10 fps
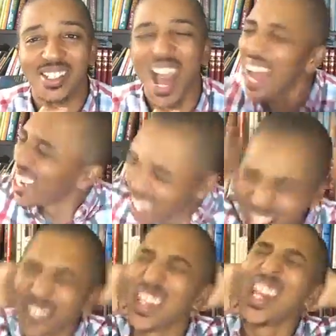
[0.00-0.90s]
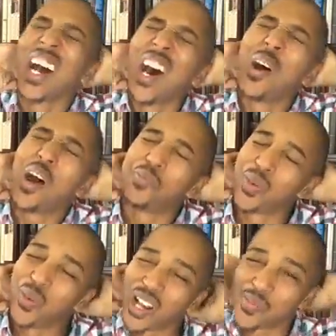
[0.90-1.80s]
I love the Lord,
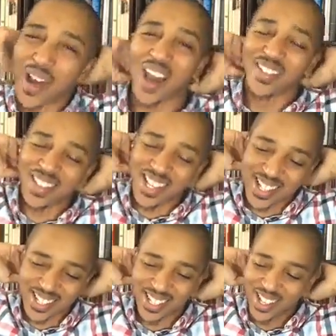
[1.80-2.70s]
but what about this?